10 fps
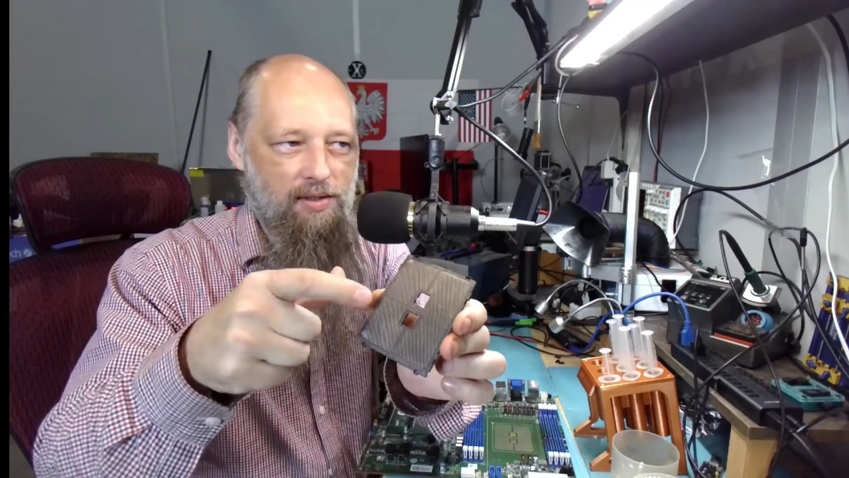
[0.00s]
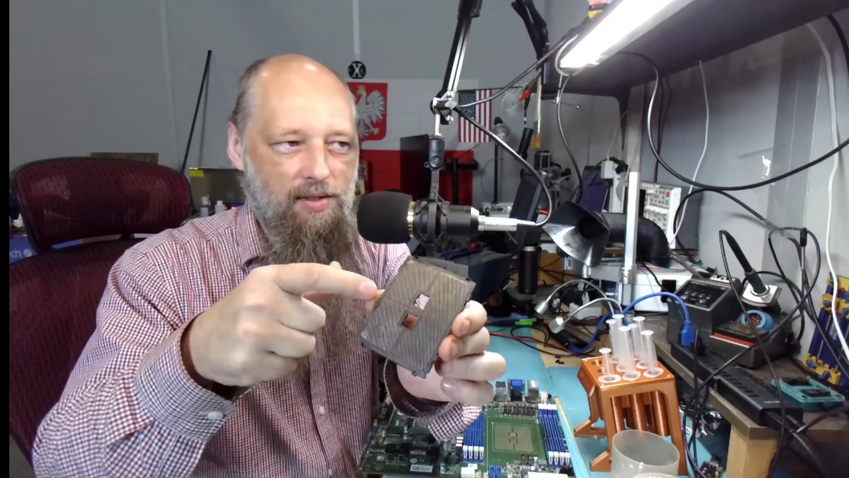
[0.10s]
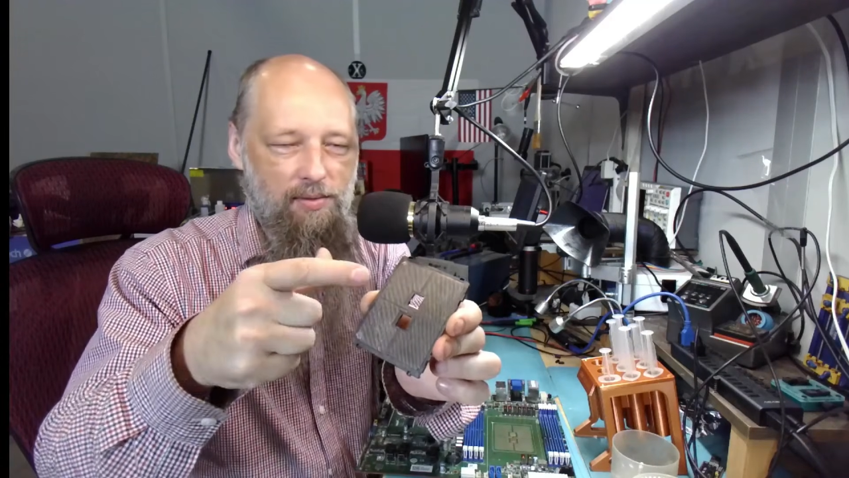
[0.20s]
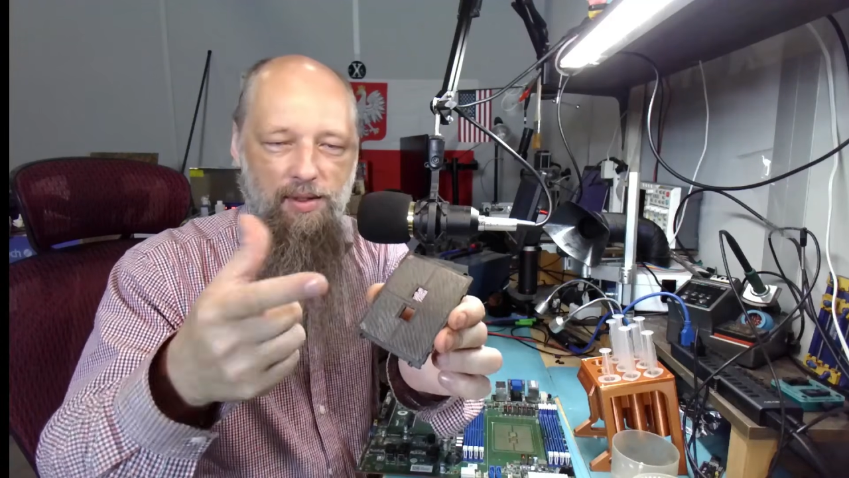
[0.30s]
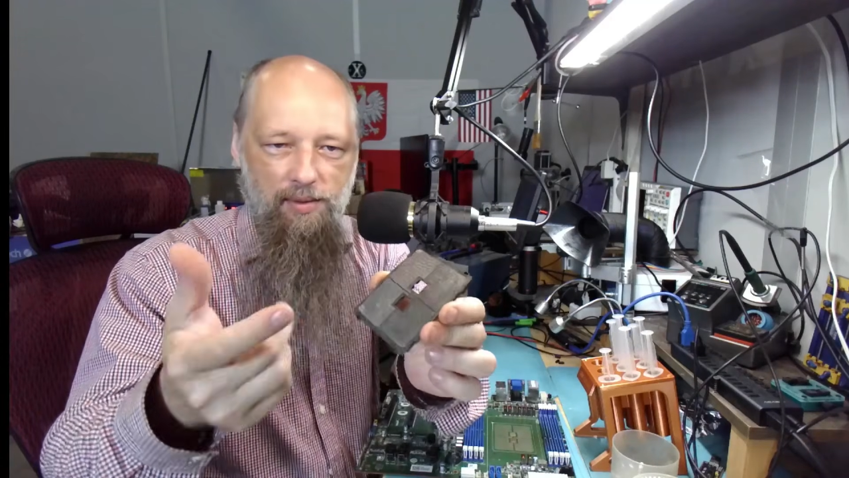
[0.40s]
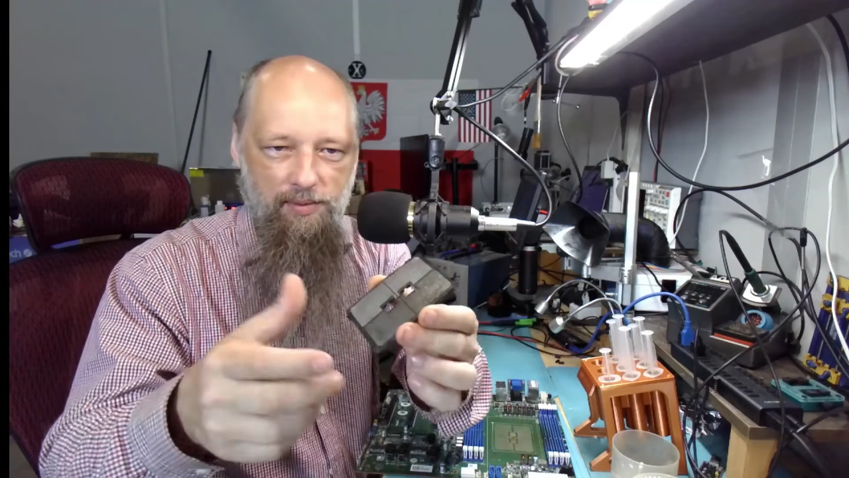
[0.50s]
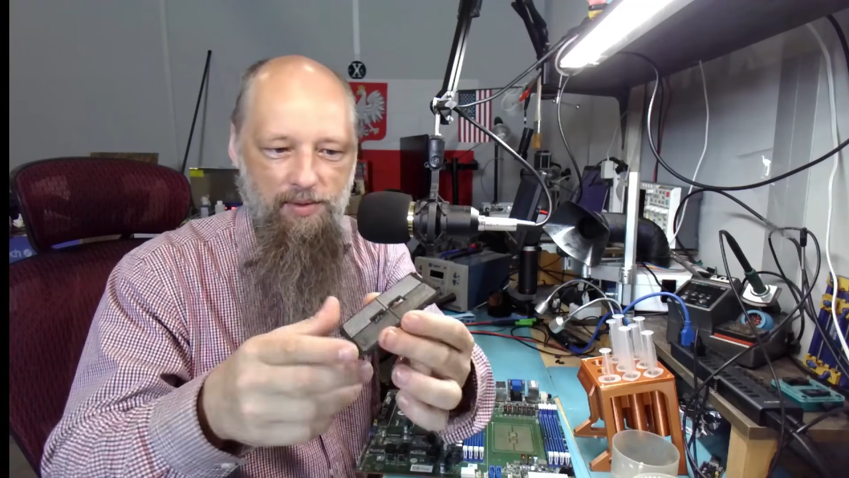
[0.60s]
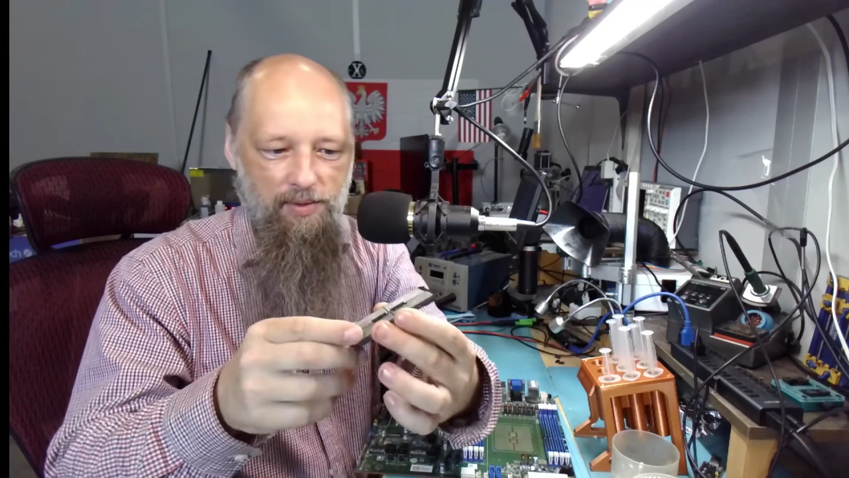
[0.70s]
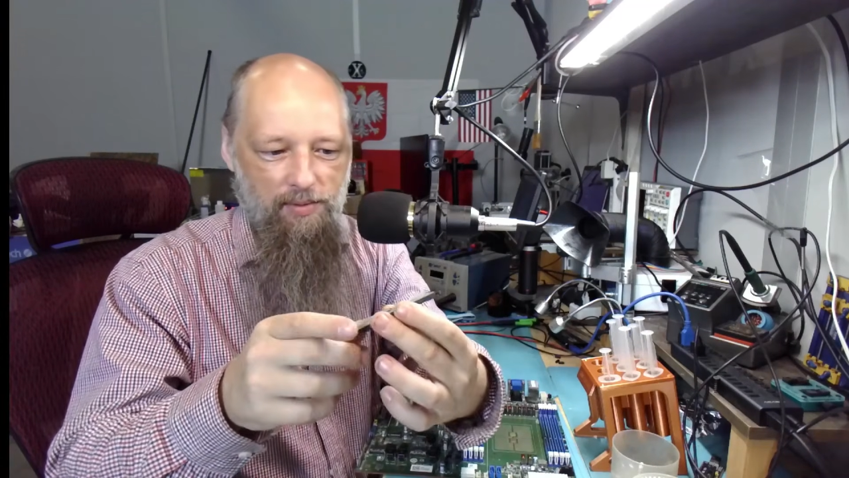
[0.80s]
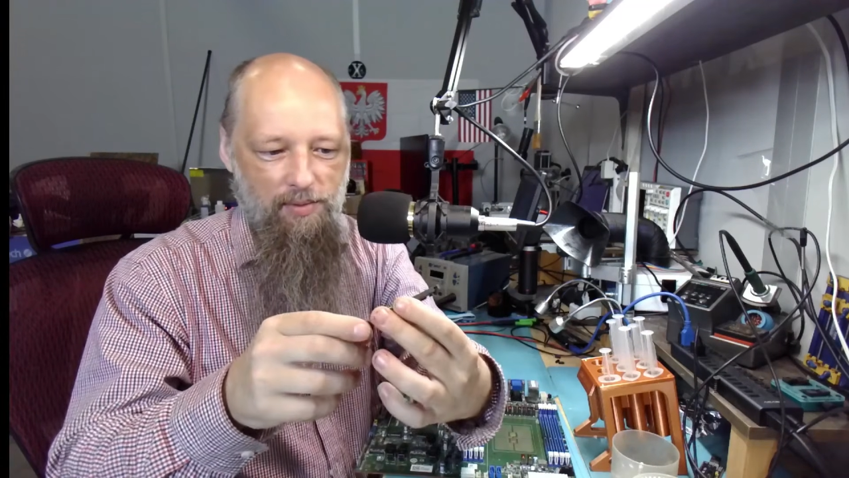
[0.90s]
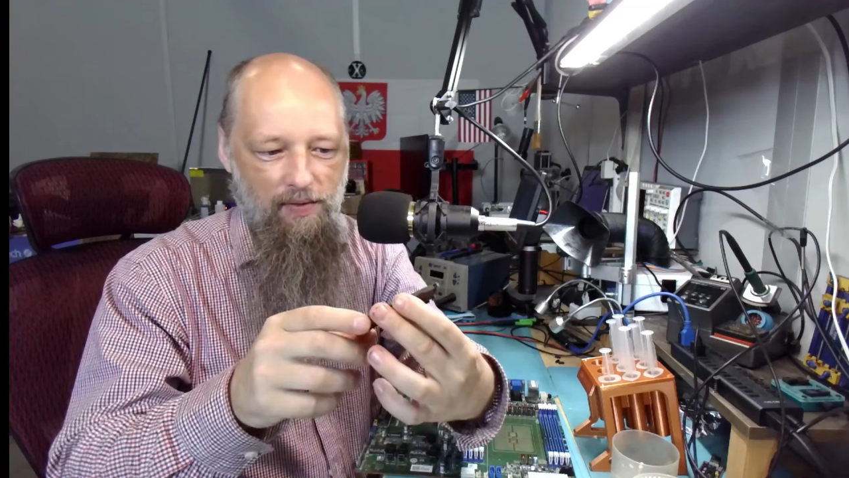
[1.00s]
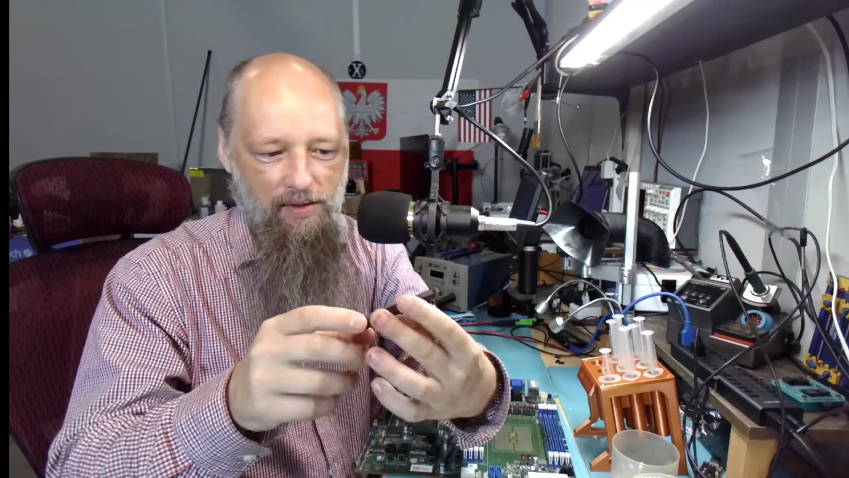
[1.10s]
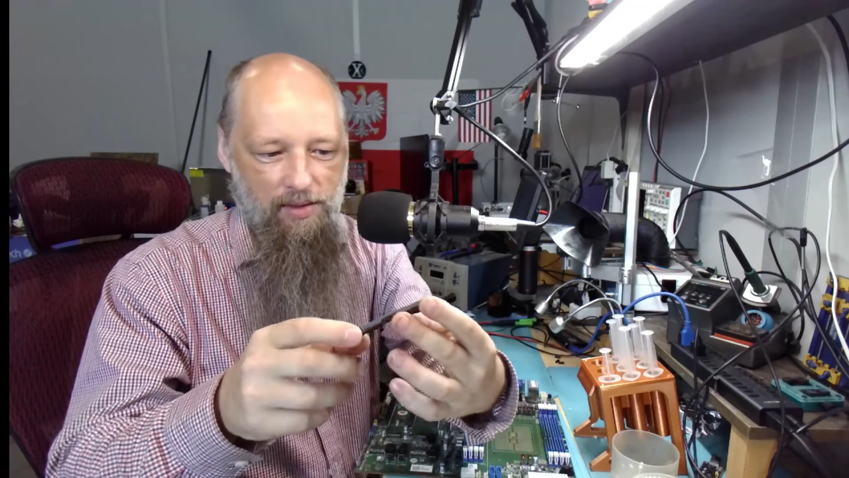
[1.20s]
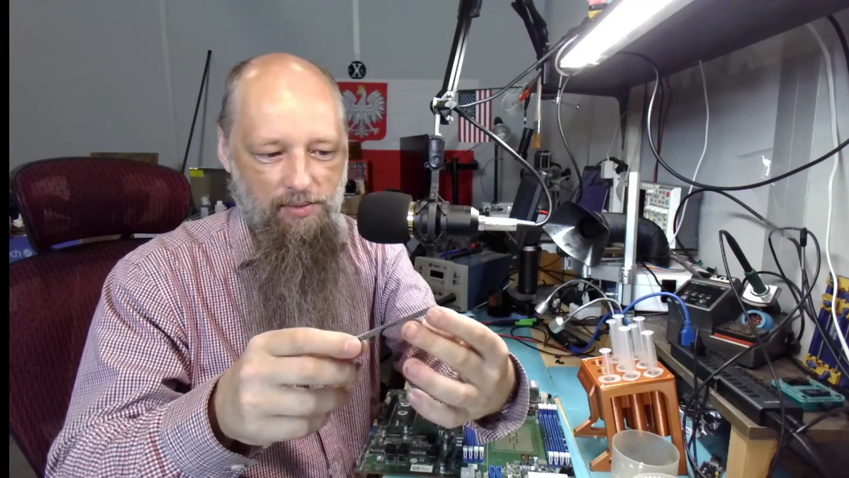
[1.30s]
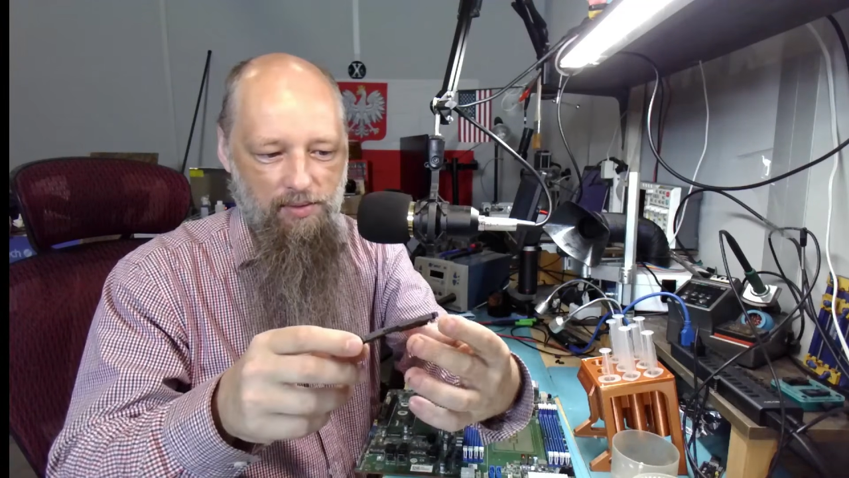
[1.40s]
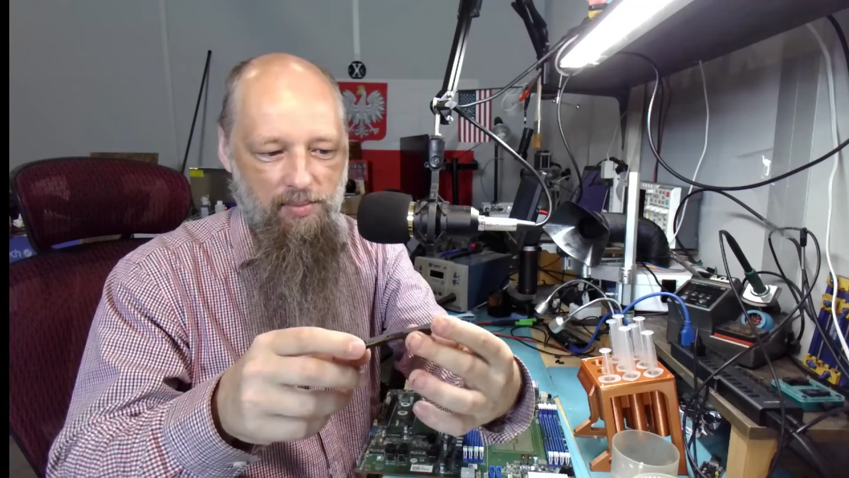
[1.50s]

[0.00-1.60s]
around 1,000